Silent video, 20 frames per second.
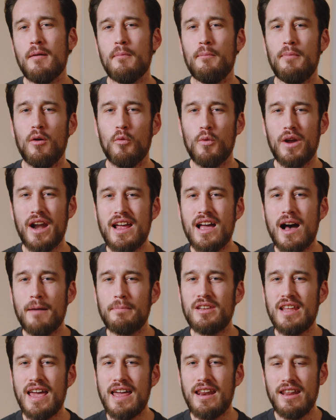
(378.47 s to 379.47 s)
but when I
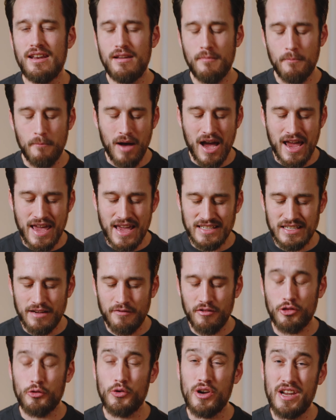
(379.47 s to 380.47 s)
updated my
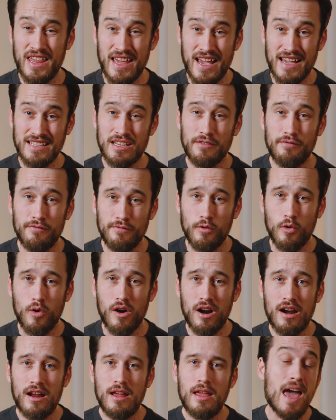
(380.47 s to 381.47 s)
A7 III to the A7
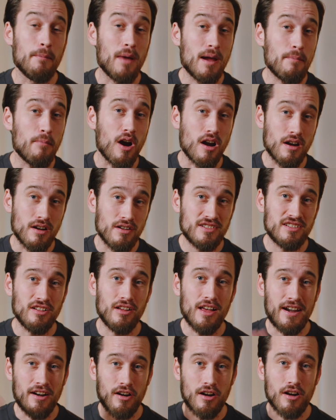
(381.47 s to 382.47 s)
IV, and my partner still
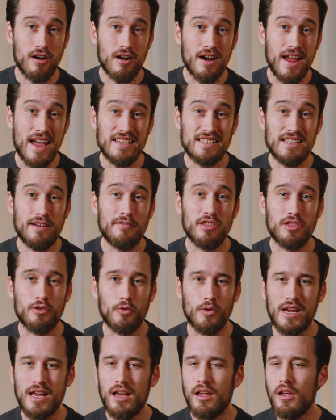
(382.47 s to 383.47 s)
had her A7
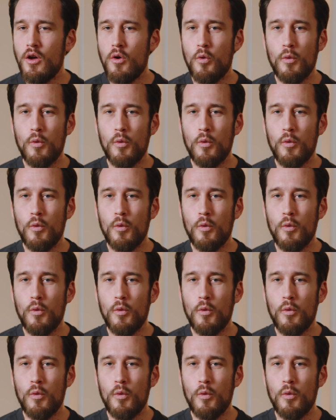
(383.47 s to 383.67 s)
III,